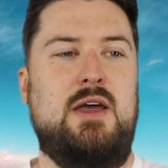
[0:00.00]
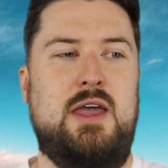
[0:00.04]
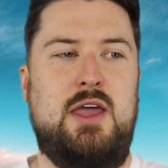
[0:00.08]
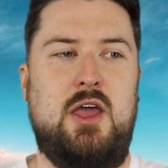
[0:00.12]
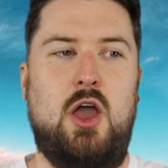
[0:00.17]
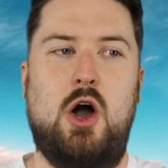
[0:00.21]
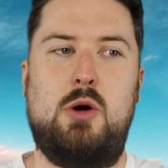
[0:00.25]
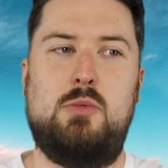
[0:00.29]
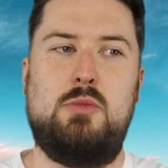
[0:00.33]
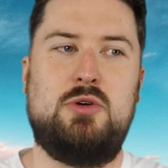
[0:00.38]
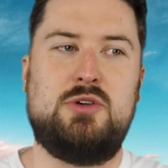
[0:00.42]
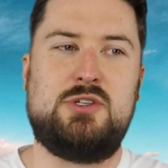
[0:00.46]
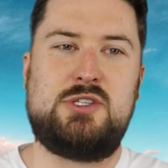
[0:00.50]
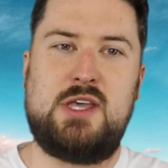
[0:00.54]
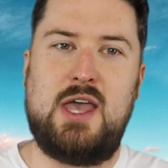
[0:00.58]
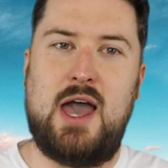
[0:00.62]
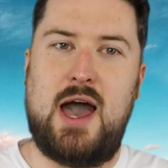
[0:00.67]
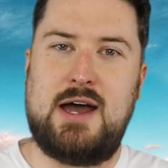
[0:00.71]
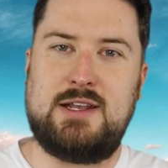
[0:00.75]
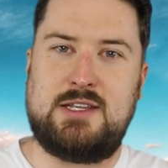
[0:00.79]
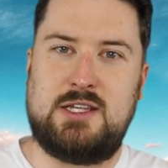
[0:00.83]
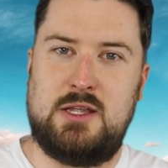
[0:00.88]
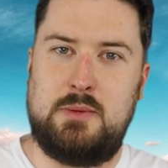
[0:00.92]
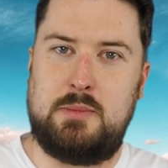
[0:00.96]
He almost
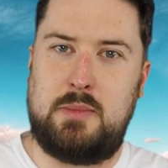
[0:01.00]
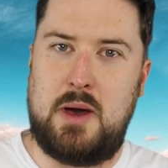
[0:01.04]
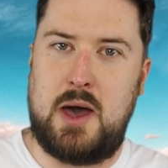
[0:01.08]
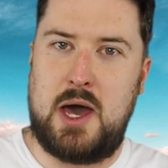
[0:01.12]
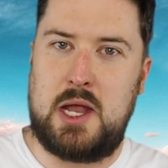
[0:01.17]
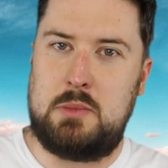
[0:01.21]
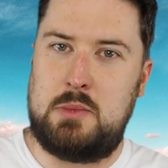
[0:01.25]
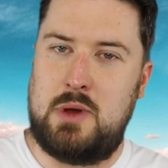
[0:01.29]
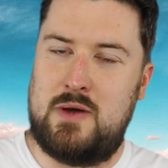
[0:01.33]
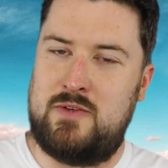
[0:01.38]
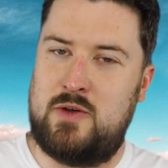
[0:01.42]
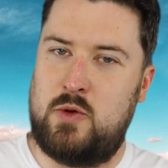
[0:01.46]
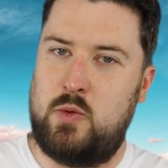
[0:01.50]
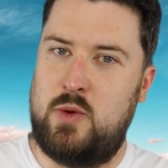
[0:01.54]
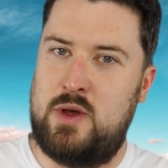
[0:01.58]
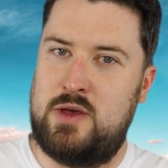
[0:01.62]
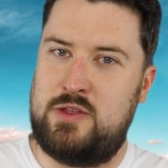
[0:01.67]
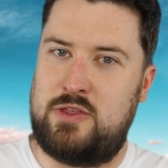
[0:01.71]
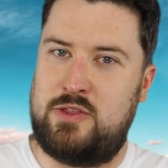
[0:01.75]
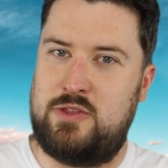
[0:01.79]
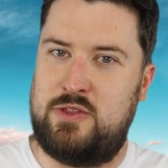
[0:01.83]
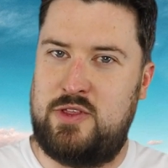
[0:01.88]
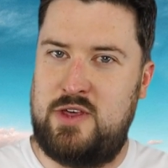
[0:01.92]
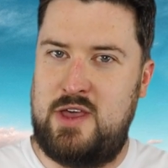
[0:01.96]
got to the bottom of it
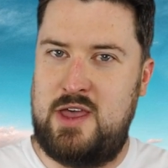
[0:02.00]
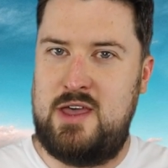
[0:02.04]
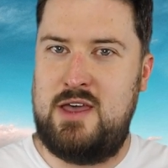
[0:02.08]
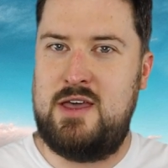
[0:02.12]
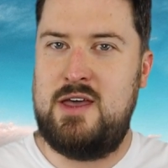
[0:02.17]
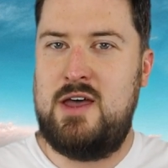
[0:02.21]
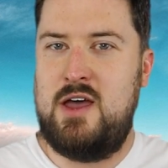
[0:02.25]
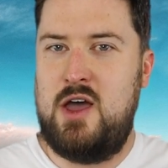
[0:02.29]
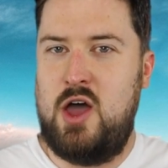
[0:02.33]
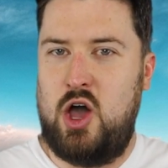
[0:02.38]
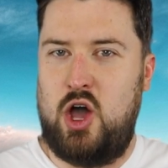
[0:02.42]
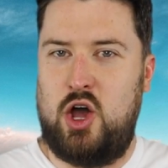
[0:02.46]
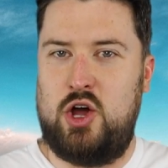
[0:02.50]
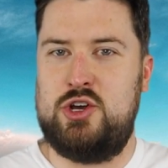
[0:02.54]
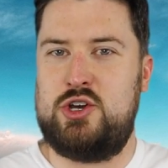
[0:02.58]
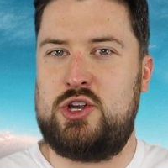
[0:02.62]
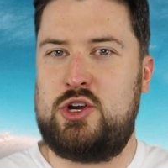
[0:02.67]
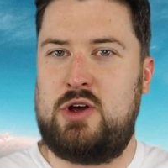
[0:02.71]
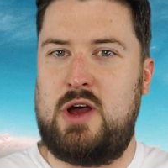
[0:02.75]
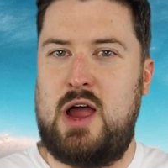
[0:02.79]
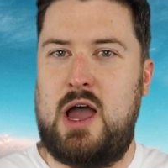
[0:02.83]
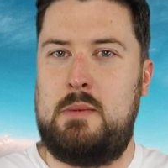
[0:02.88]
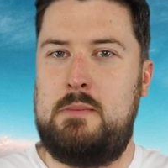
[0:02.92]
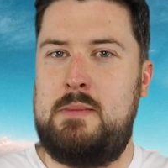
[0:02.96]
with the
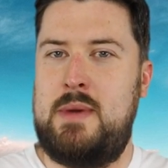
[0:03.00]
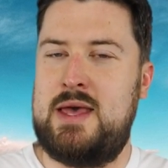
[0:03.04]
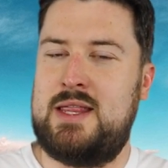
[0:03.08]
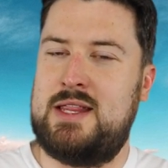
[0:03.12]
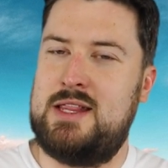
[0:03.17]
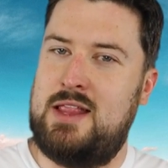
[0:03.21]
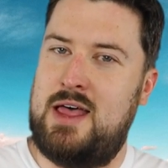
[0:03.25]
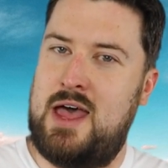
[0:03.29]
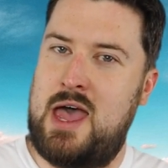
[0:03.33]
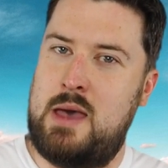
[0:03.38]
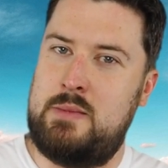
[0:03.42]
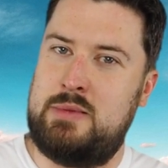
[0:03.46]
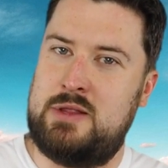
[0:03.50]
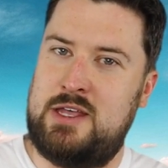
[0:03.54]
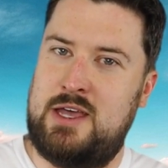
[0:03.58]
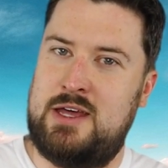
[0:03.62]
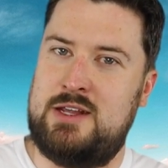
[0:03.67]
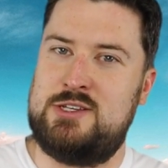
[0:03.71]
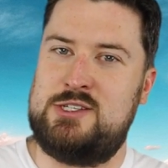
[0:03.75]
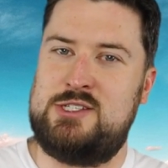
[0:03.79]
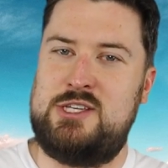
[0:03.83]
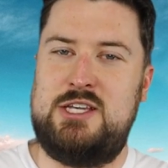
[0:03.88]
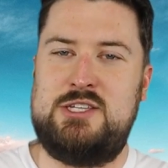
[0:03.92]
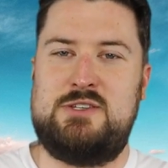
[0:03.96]
underground meth lab at the
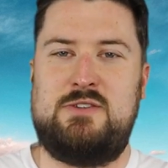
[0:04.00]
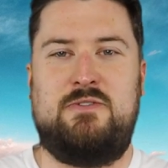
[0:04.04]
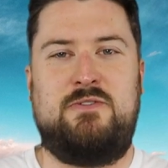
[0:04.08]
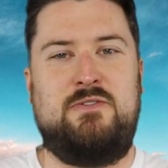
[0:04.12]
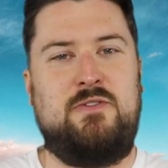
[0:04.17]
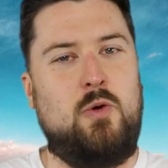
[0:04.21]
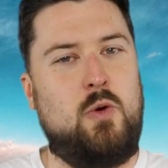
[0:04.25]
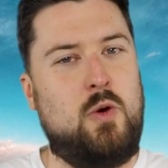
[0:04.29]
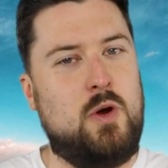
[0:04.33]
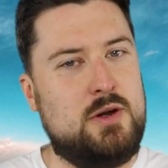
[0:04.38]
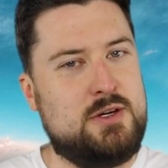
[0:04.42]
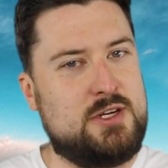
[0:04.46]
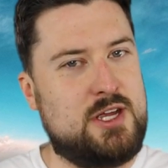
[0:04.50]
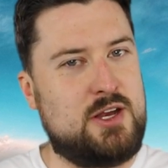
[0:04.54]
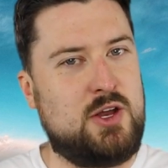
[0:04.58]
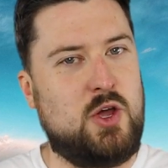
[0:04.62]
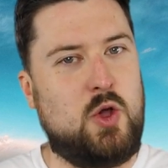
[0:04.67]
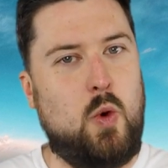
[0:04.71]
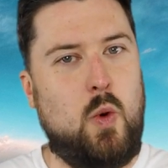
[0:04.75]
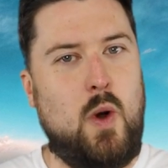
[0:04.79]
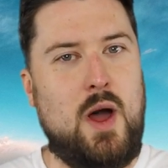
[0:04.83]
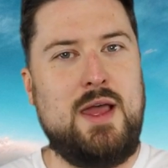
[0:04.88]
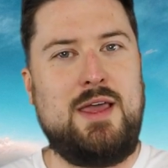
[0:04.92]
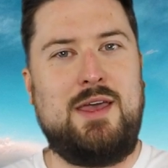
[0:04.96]
end of season four, didn't
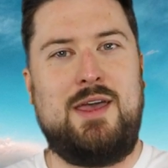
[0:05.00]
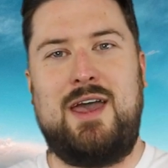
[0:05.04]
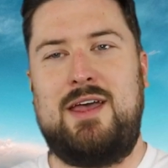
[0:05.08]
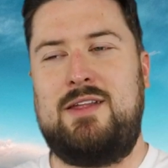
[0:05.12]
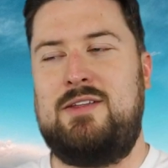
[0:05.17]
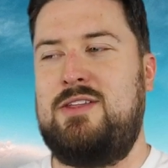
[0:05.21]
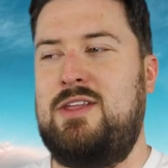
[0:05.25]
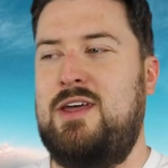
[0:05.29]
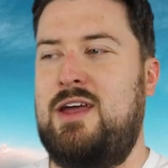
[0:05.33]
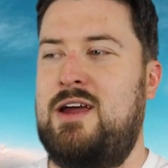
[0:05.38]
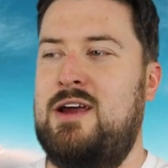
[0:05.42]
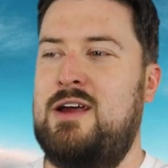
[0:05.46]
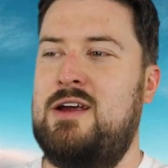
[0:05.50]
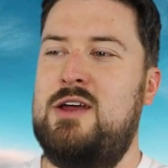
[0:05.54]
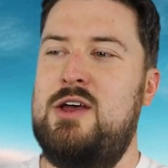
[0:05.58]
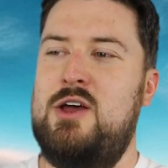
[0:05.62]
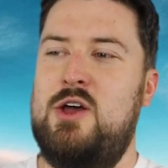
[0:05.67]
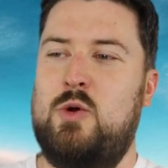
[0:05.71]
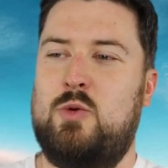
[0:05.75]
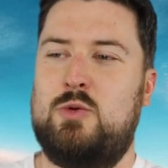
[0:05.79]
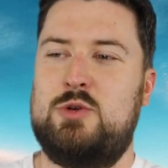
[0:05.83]
quite get there.